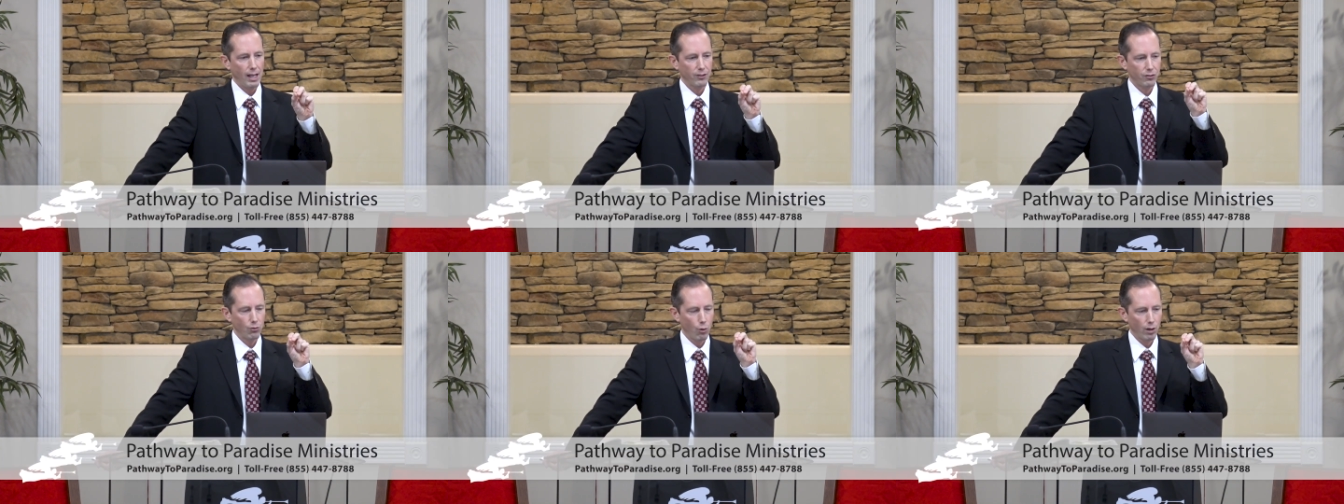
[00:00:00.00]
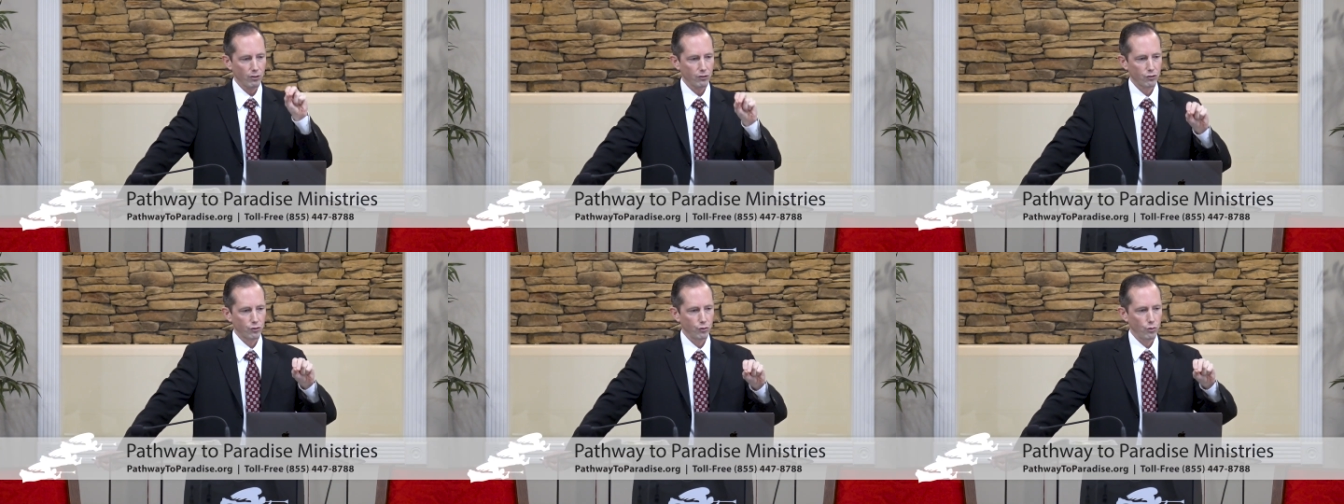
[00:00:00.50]
as to what
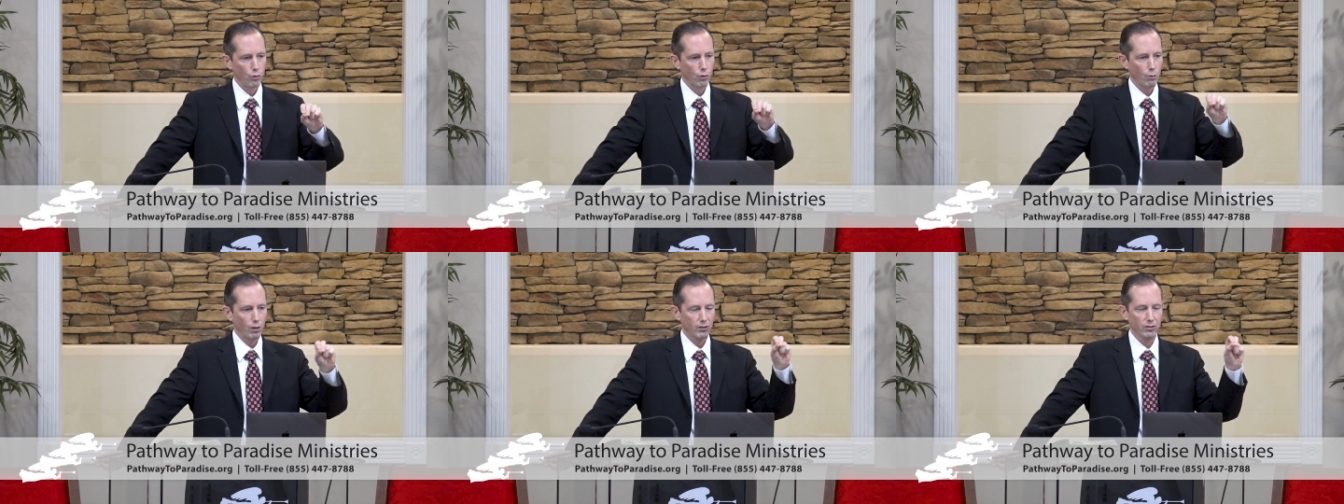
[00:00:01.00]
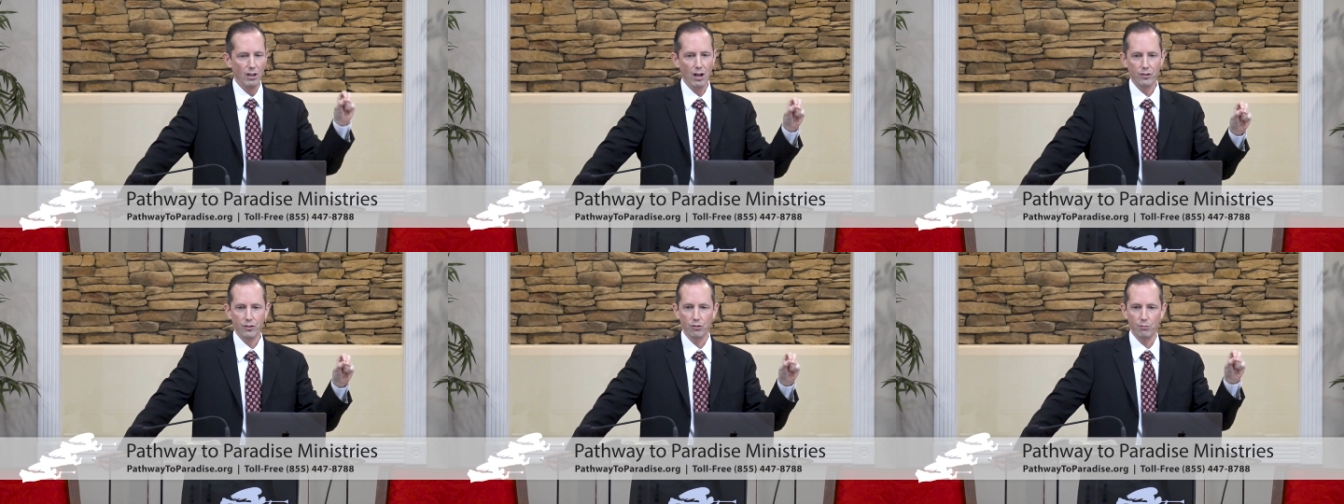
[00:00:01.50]
is true or what is
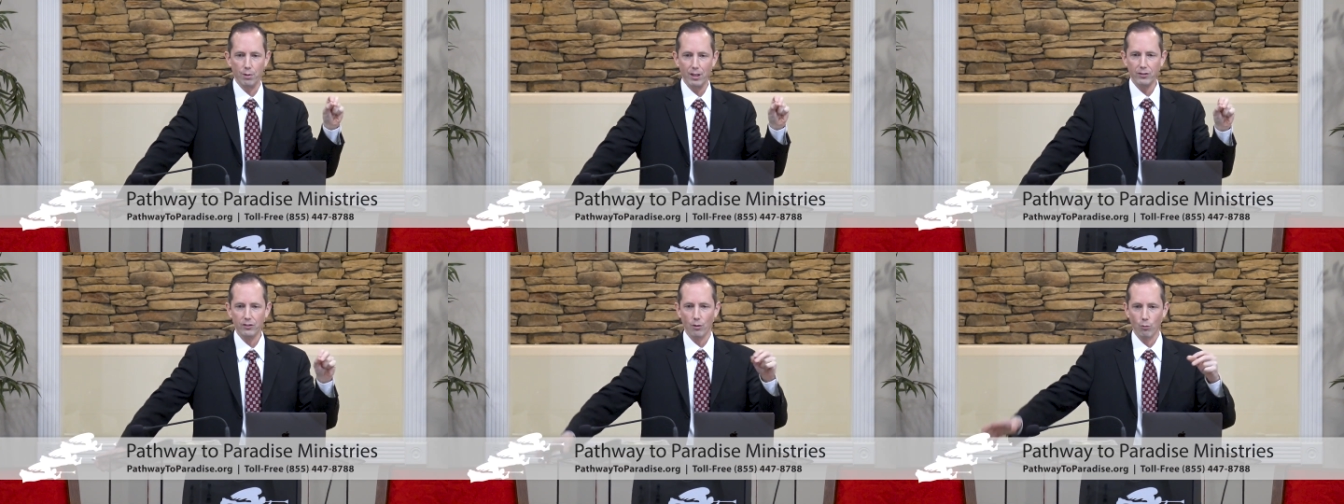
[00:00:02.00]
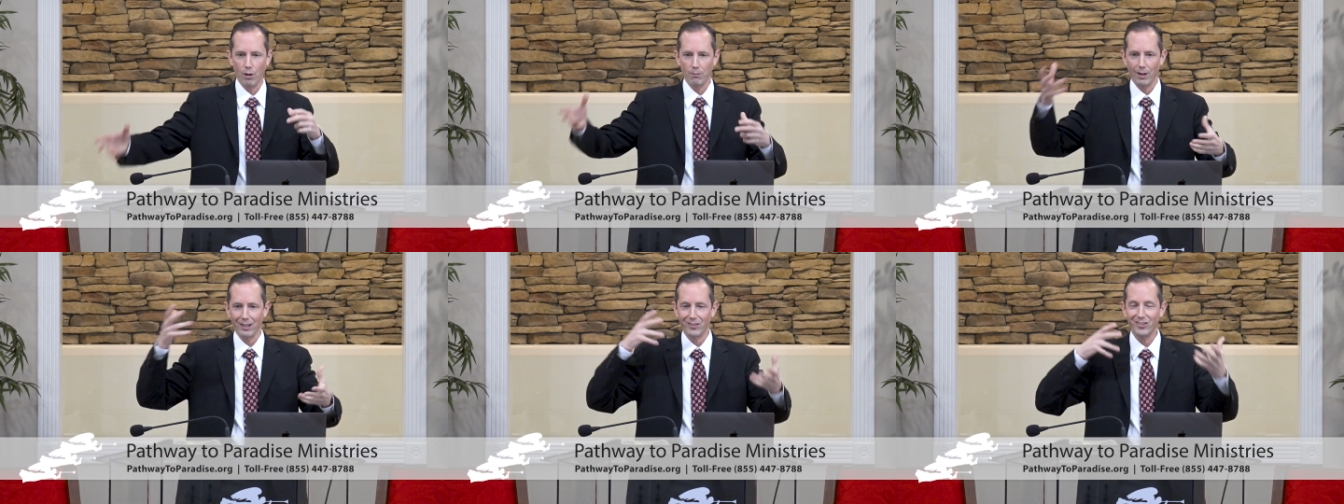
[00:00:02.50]
not true based on
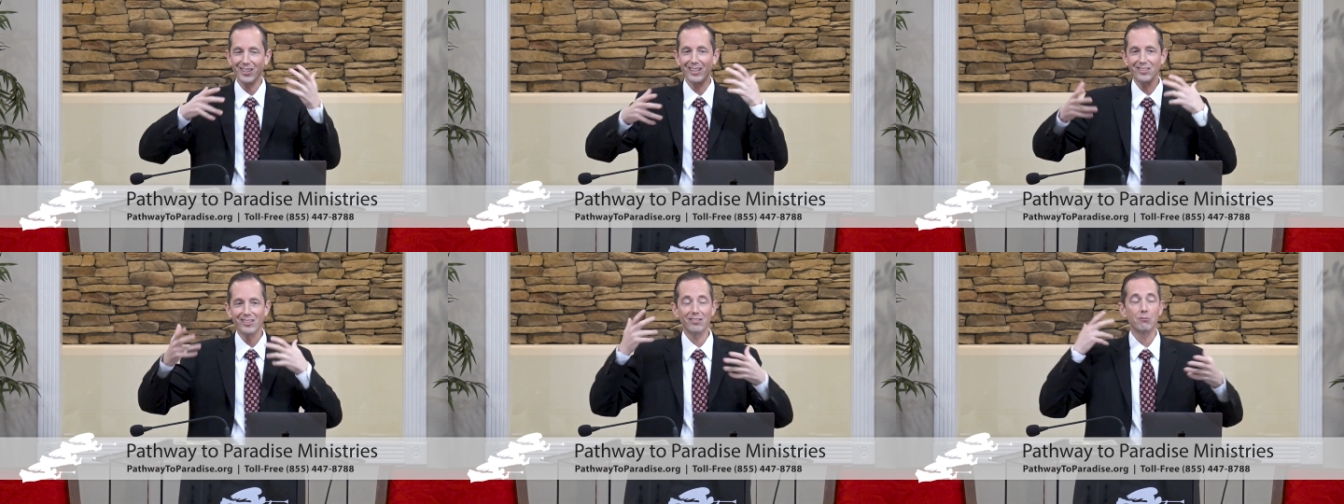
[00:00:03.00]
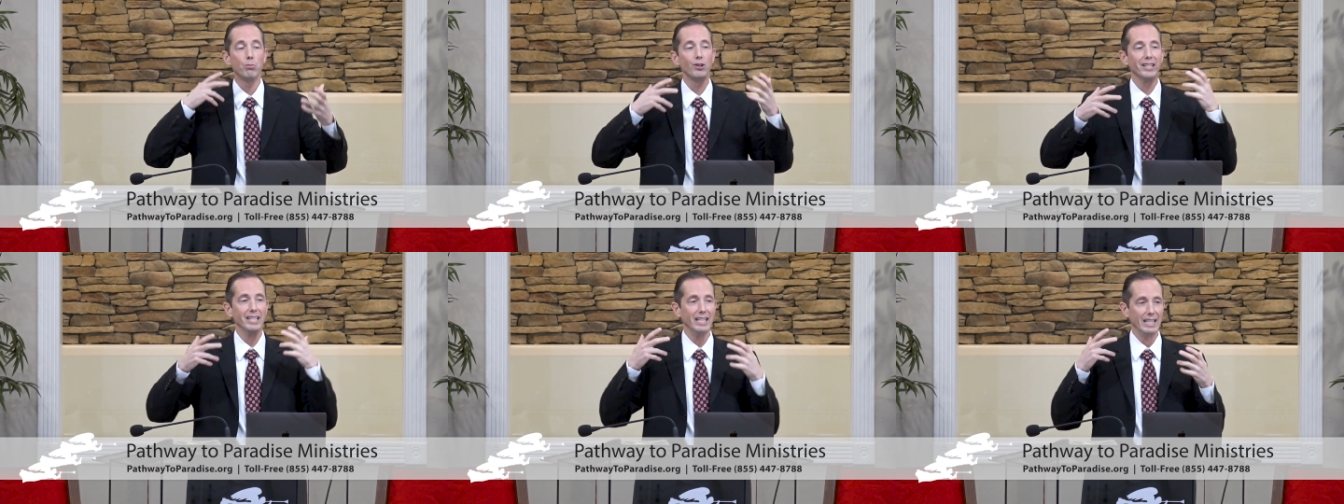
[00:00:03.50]
what my senses
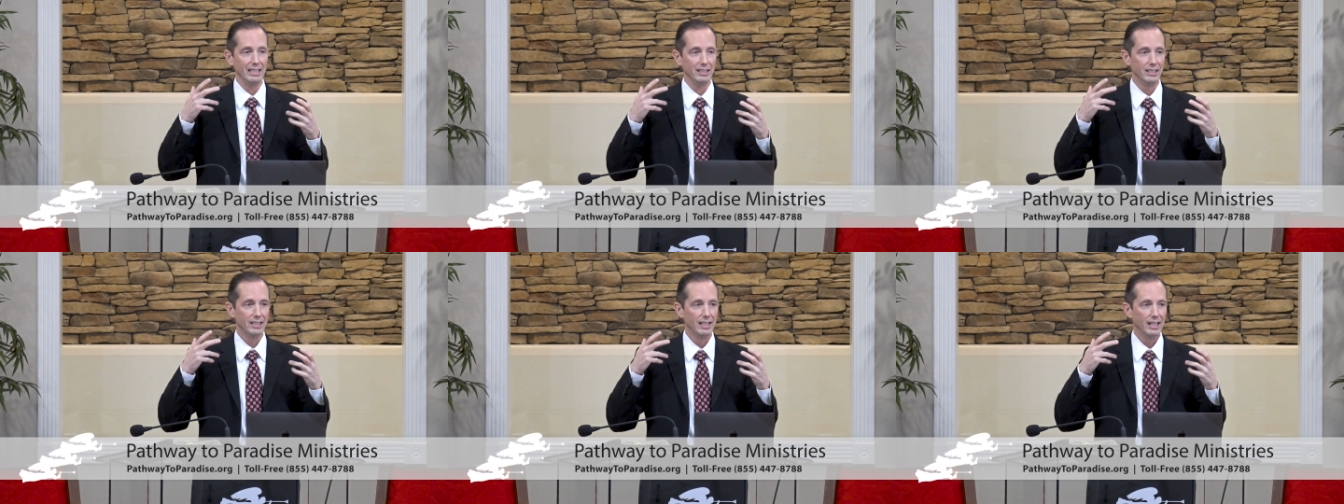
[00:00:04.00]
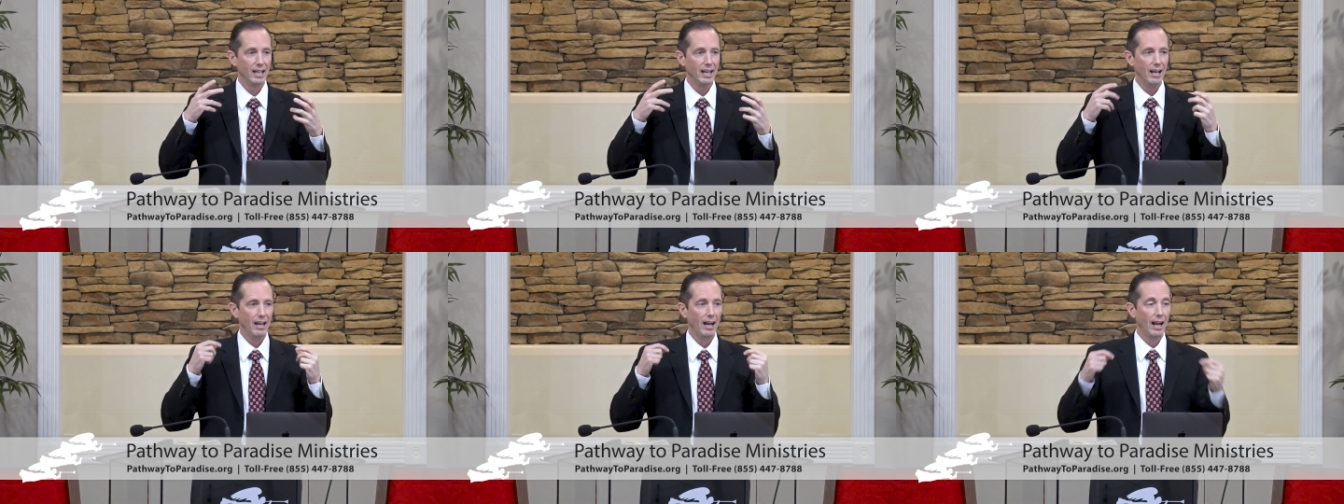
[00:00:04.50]
bring in,
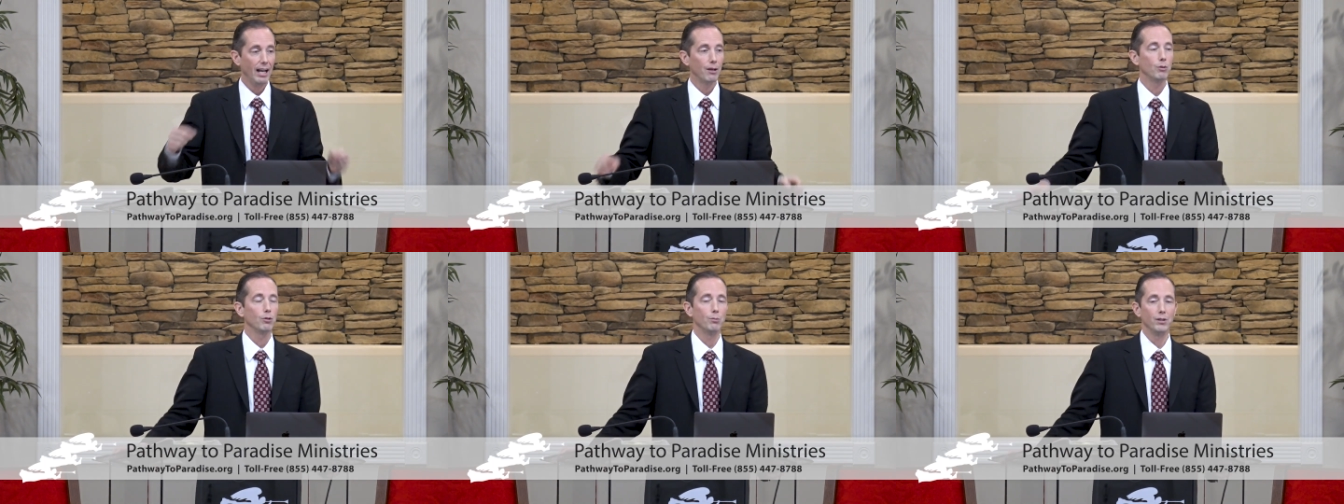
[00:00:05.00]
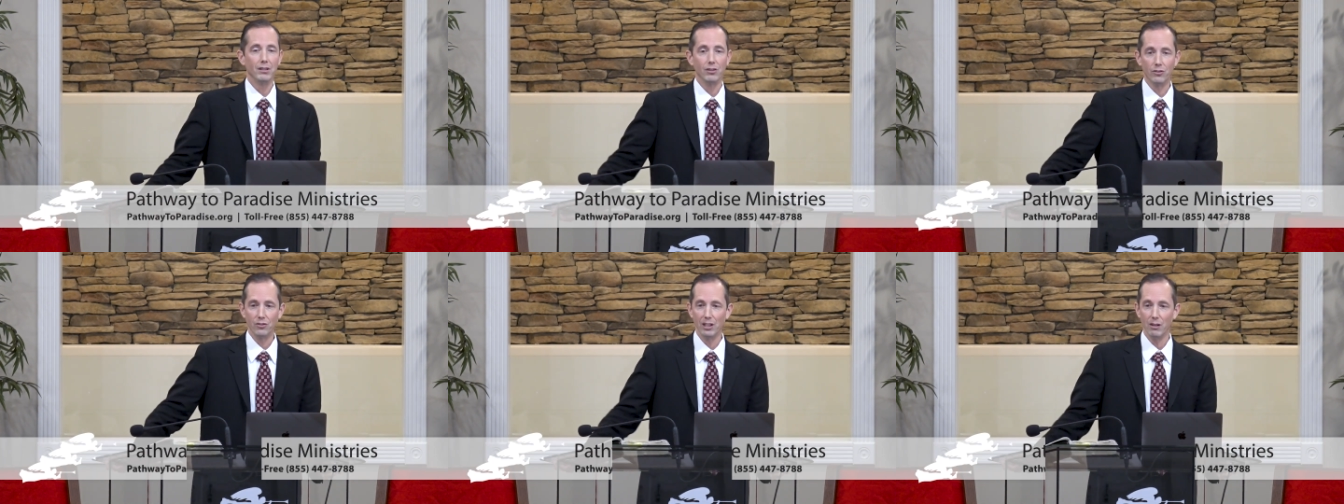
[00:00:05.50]
I will be
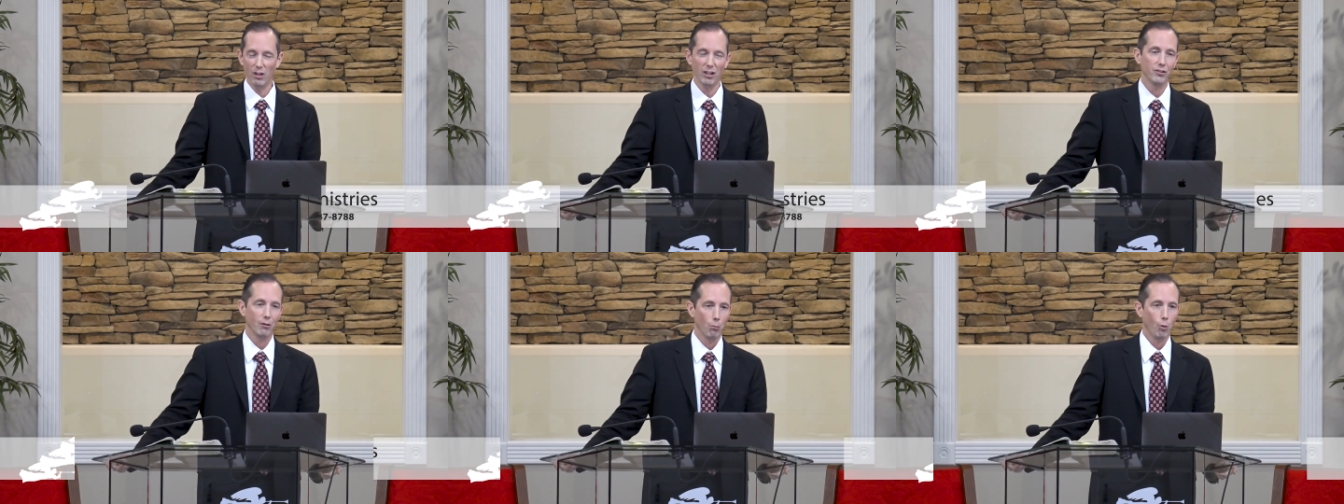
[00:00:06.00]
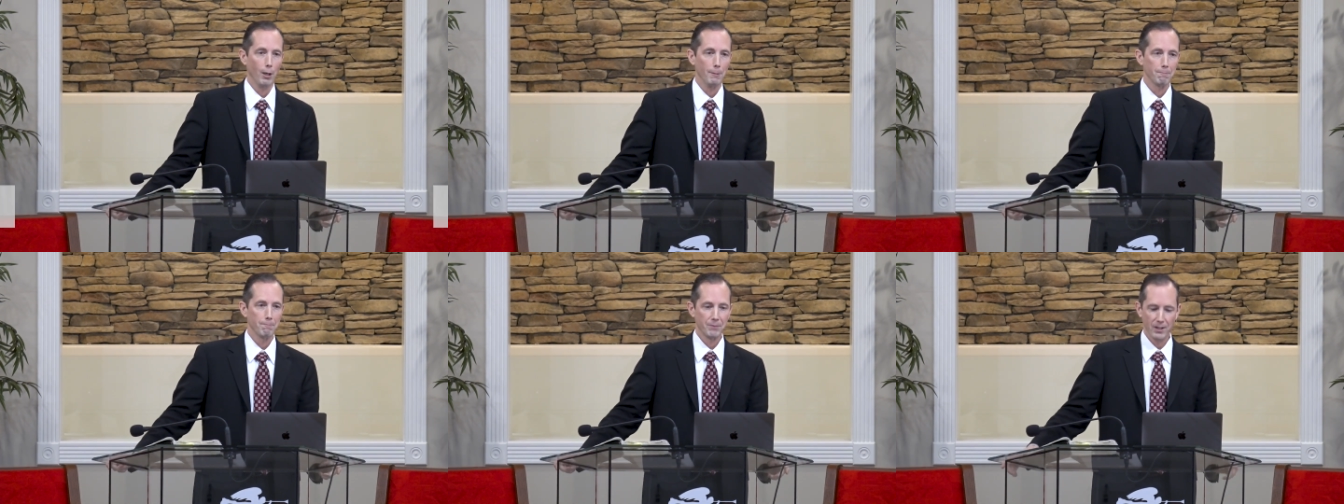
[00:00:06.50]
deceived at some point.